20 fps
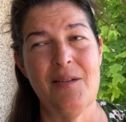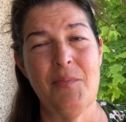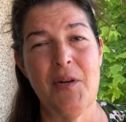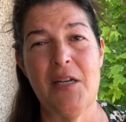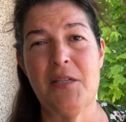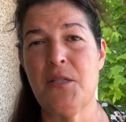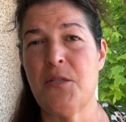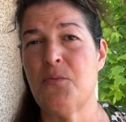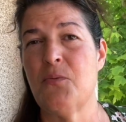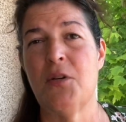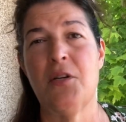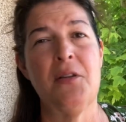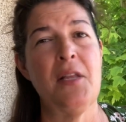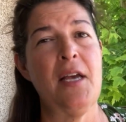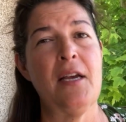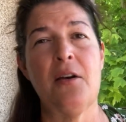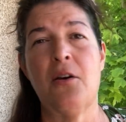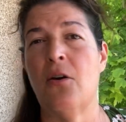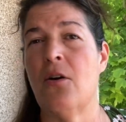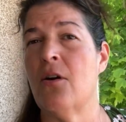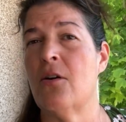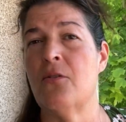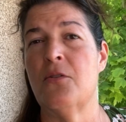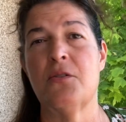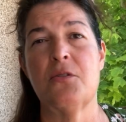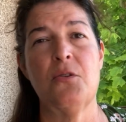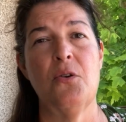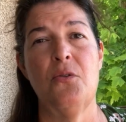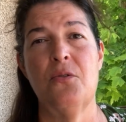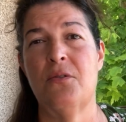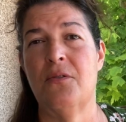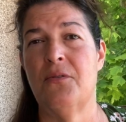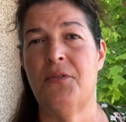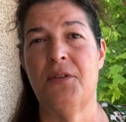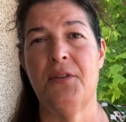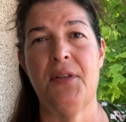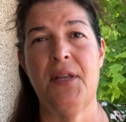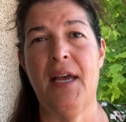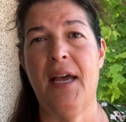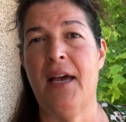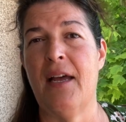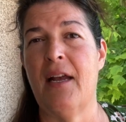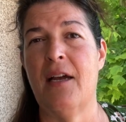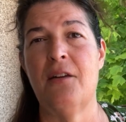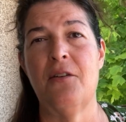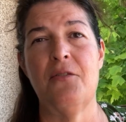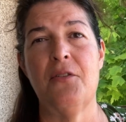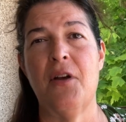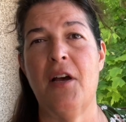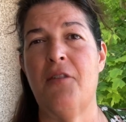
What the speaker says: I swear that car looked older than that. I don't know.